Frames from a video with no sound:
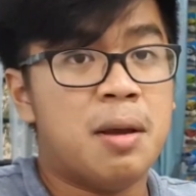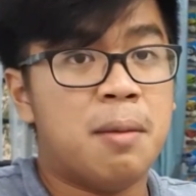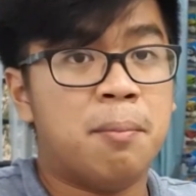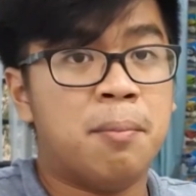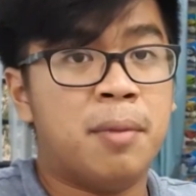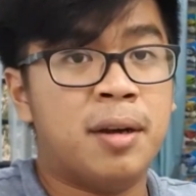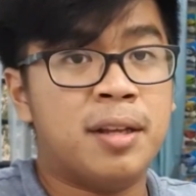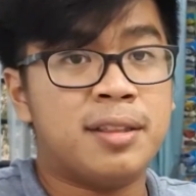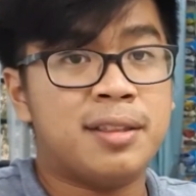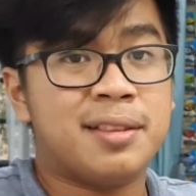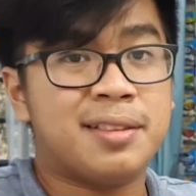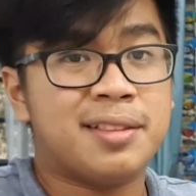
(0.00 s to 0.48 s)

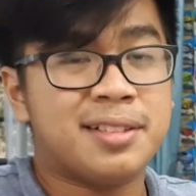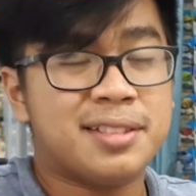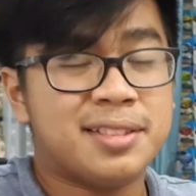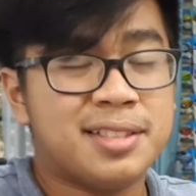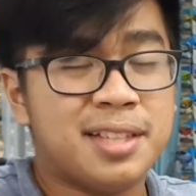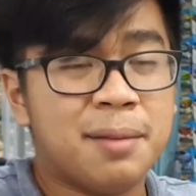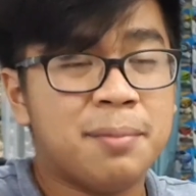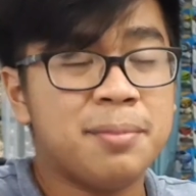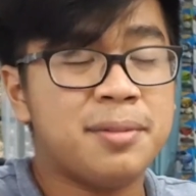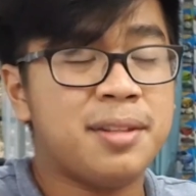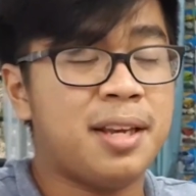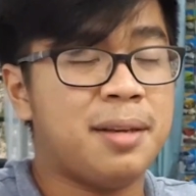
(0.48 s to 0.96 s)
But
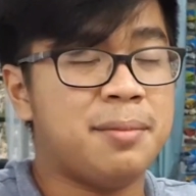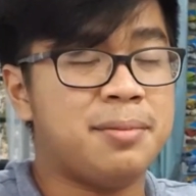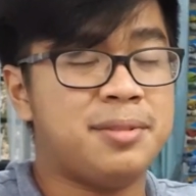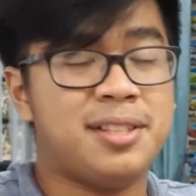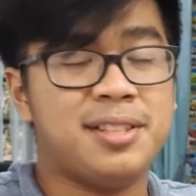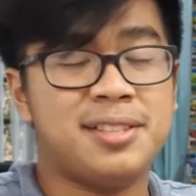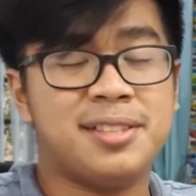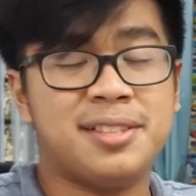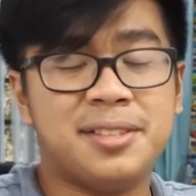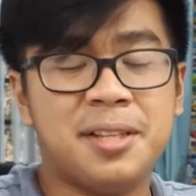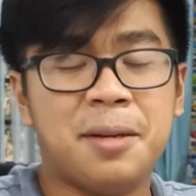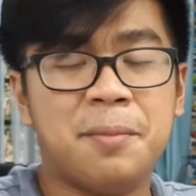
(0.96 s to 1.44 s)
sometimes,
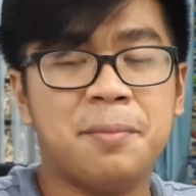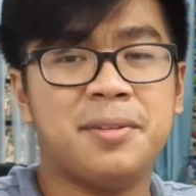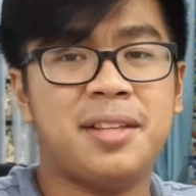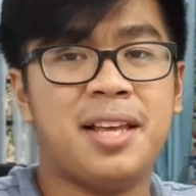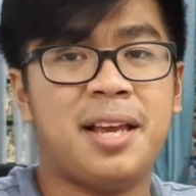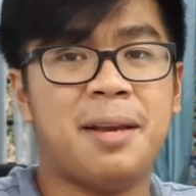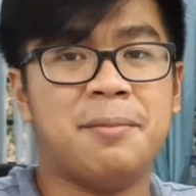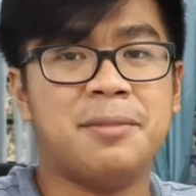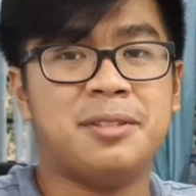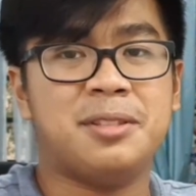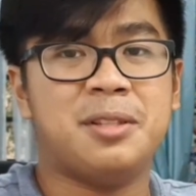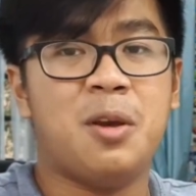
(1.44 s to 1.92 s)
just
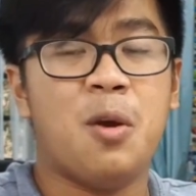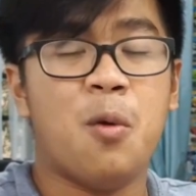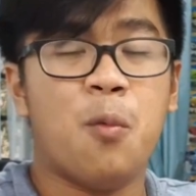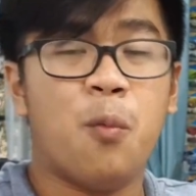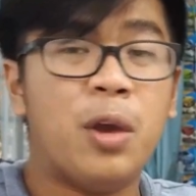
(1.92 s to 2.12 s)
sometimes,